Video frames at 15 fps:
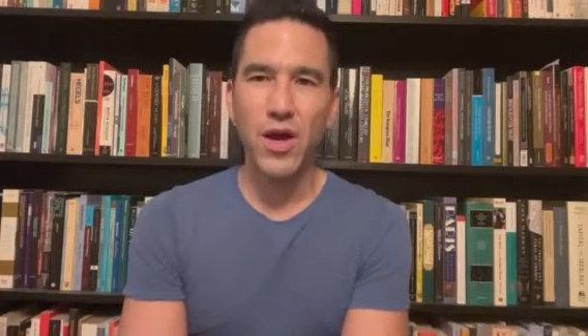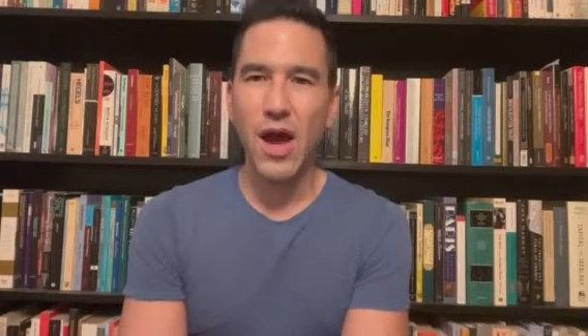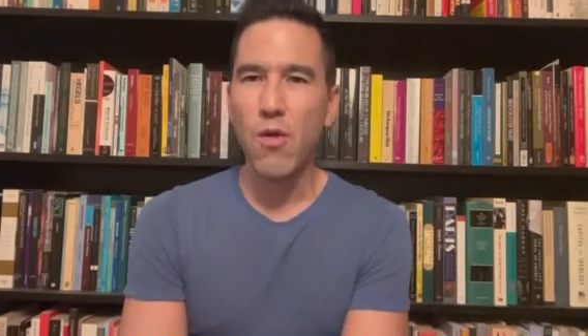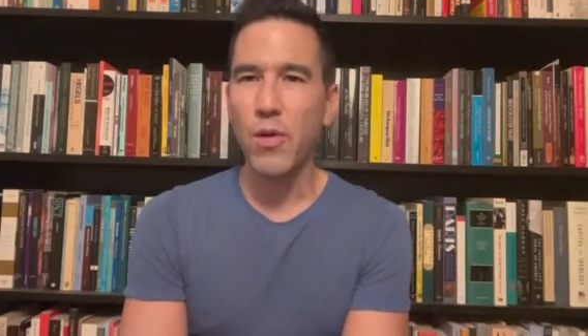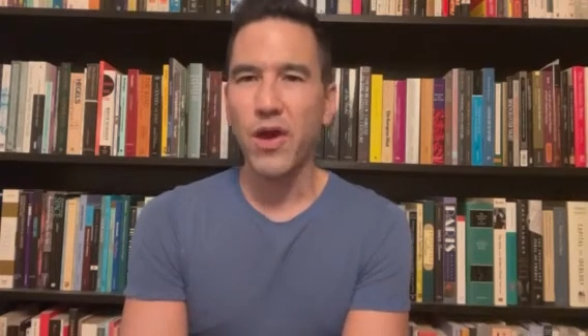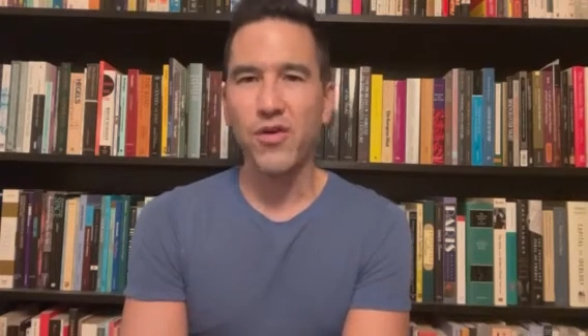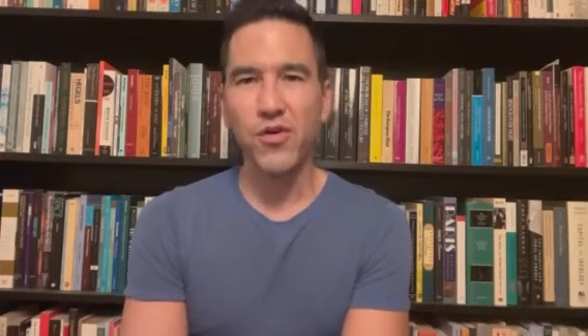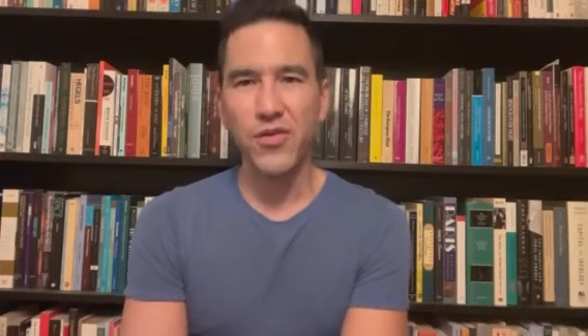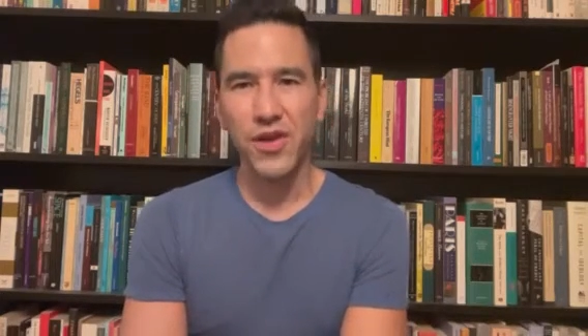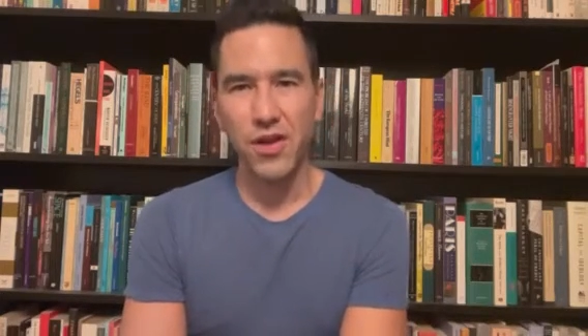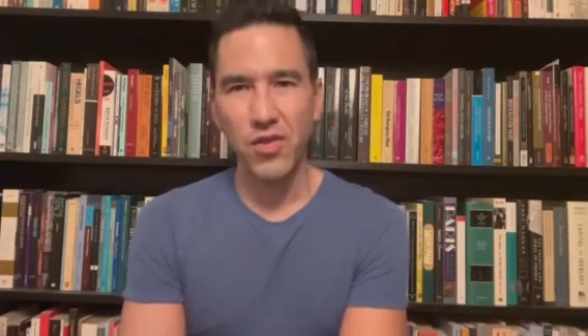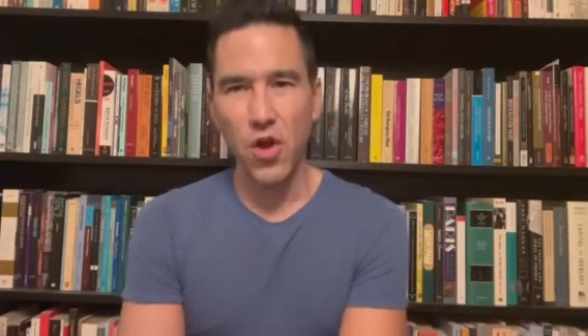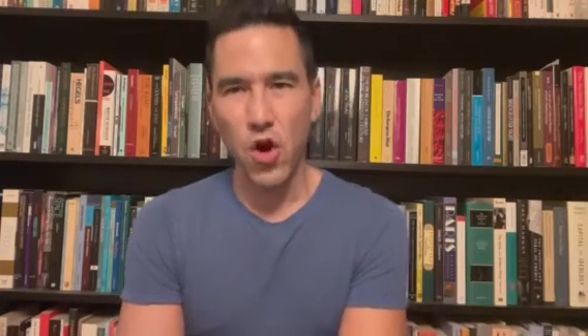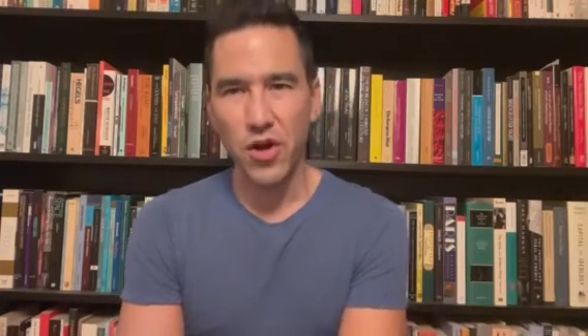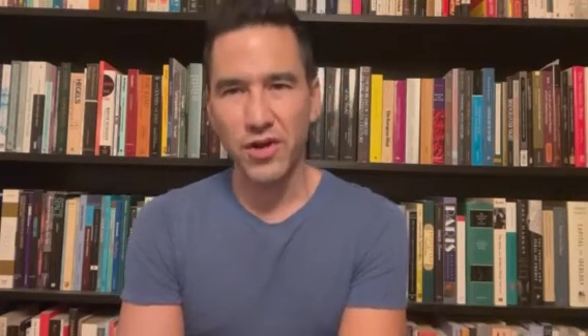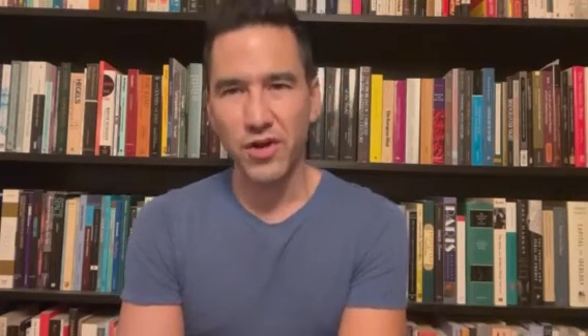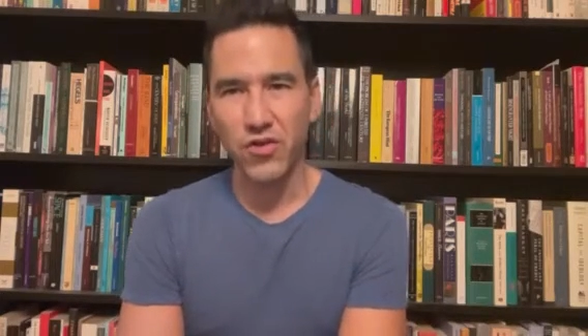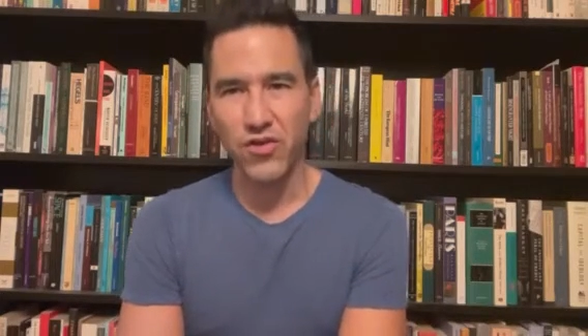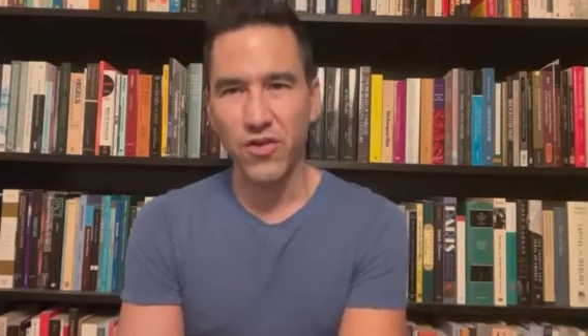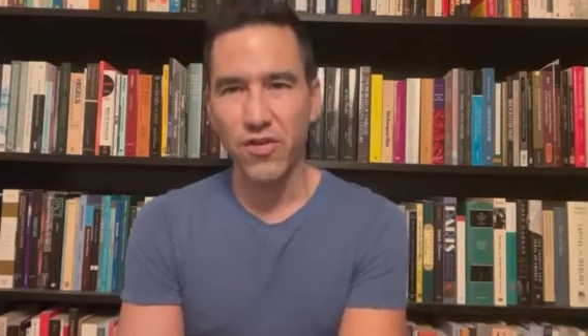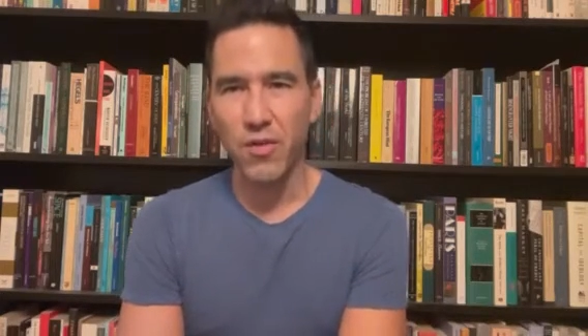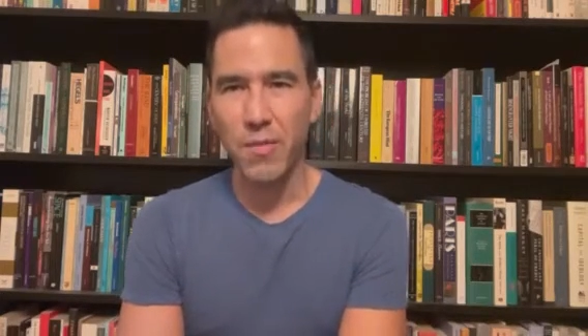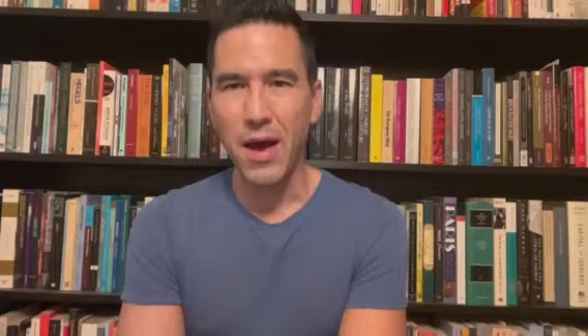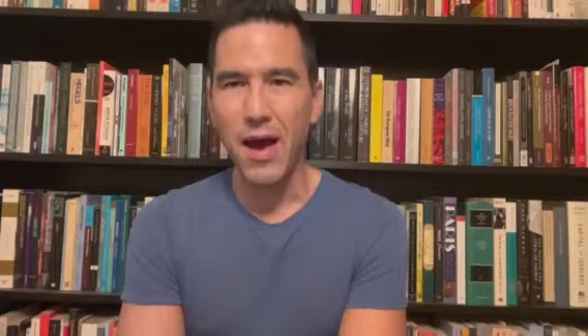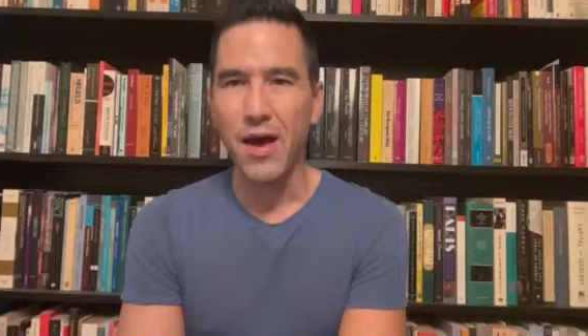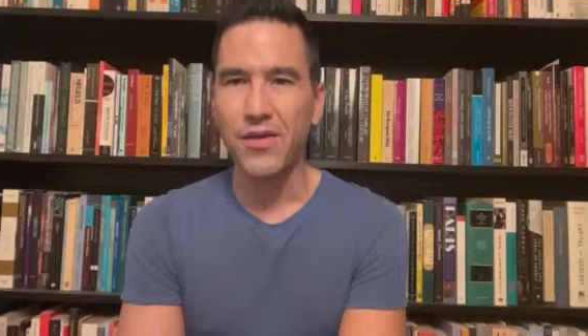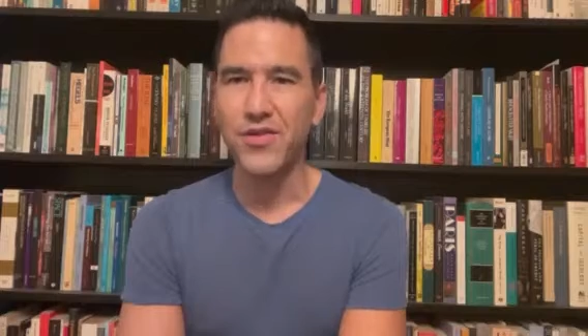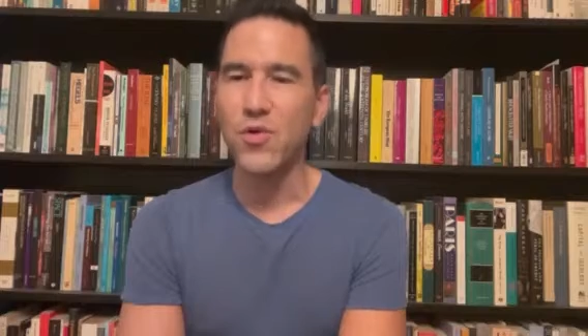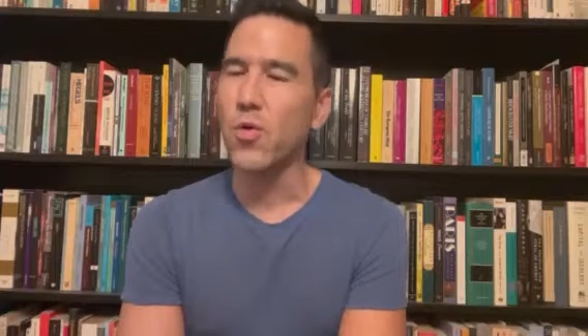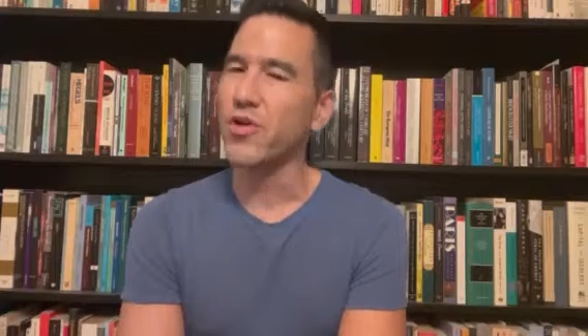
how we understand the architecture of the past,